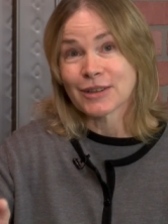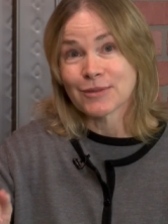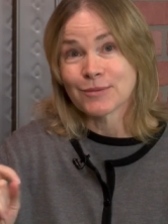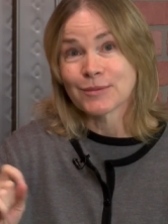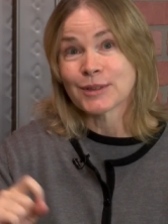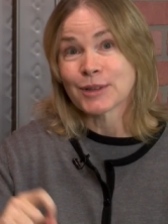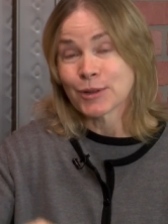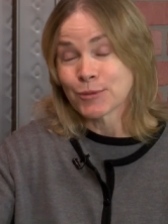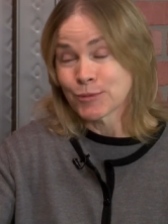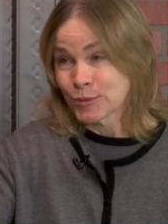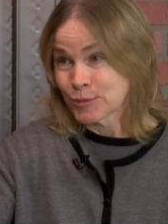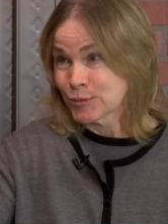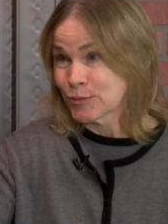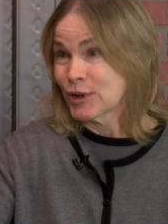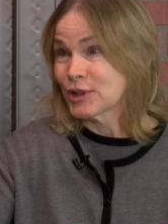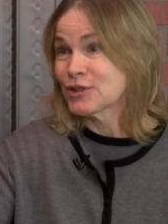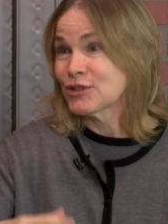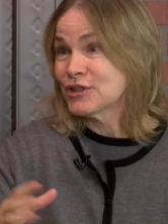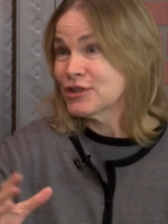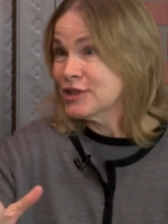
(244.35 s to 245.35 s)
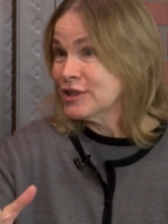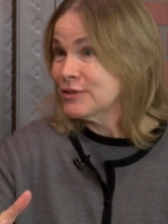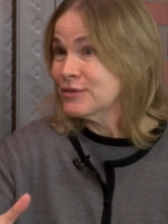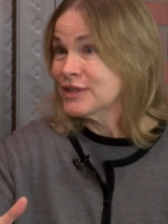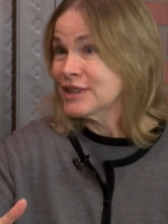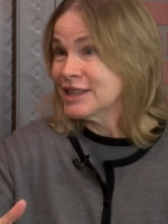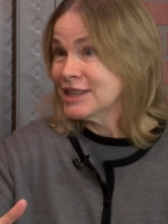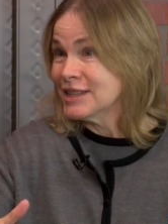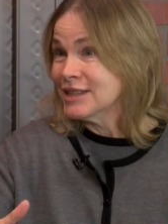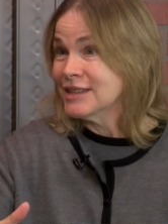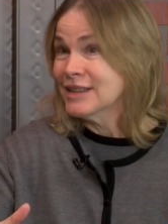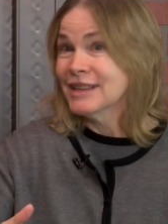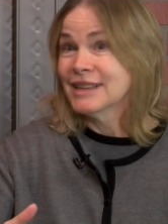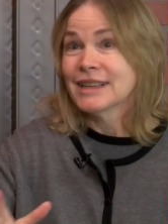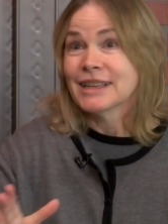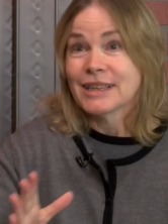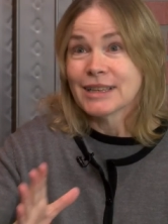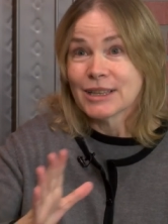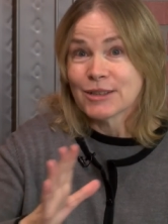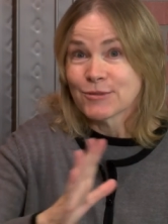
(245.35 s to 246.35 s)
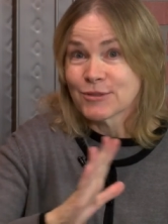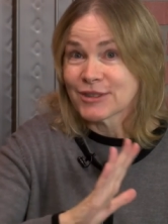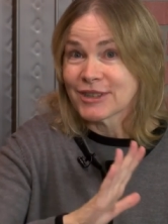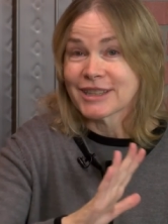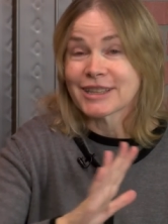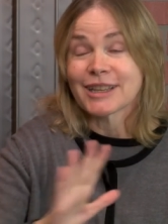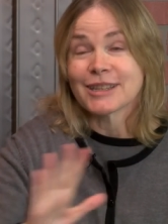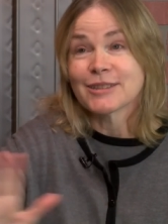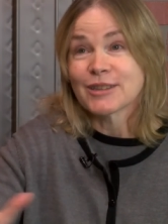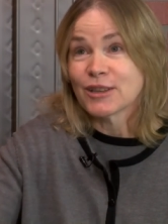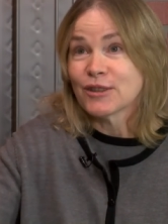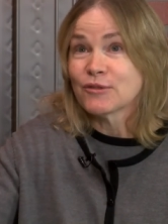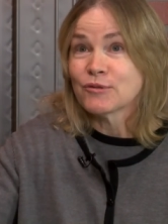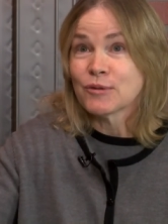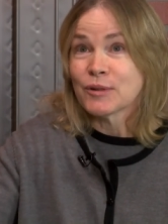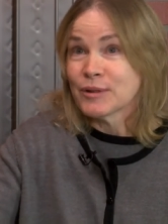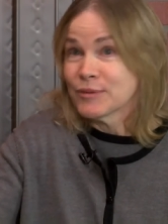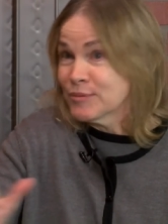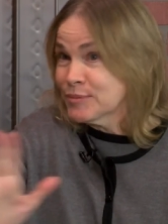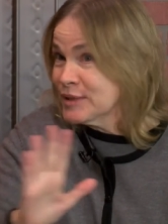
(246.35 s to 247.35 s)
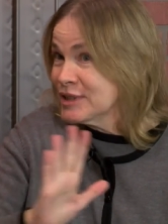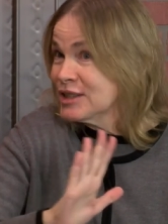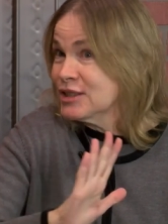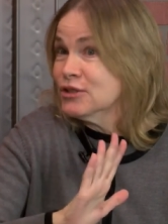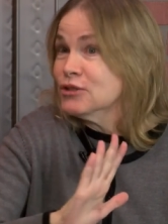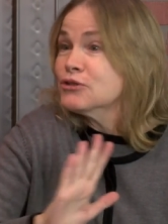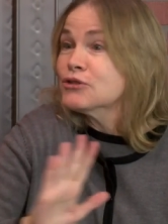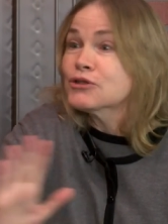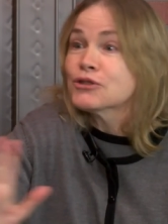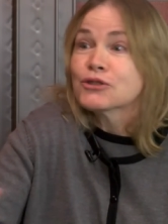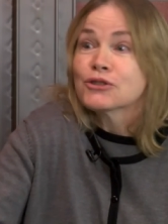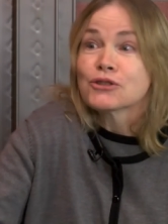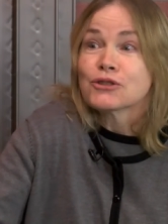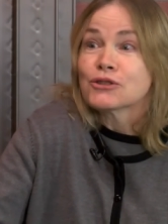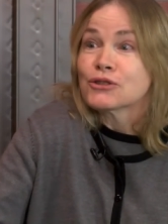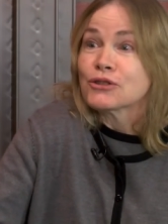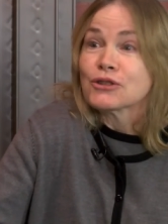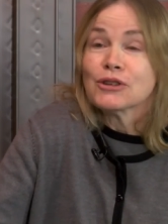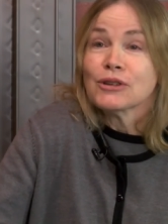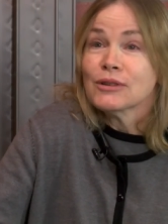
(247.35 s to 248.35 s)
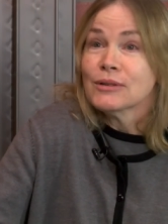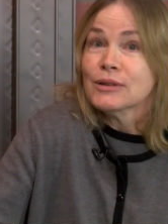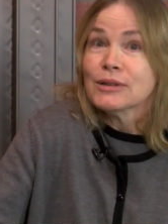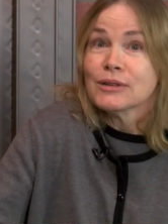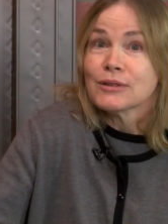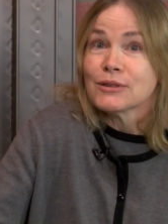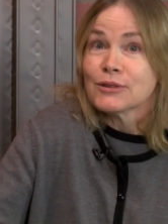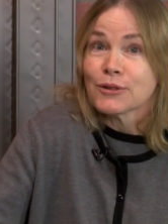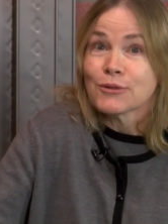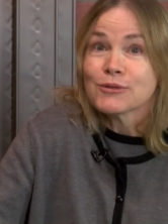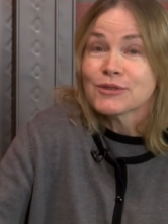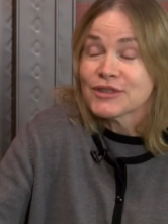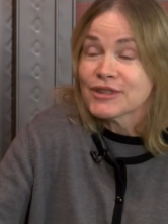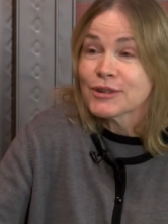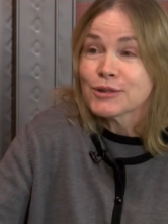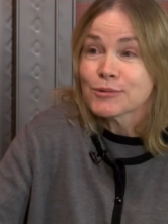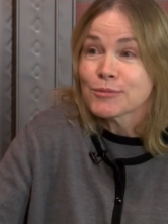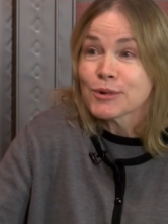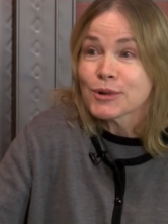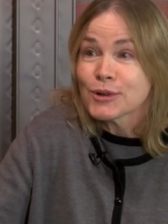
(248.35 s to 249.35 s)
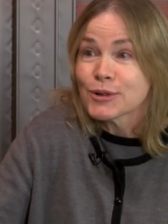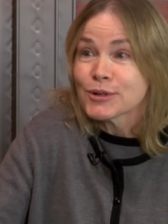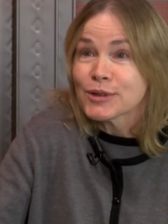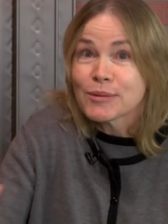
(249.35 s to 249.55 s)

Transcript: When I would watch TV, it's like I tell everybody, shh, don't say a word.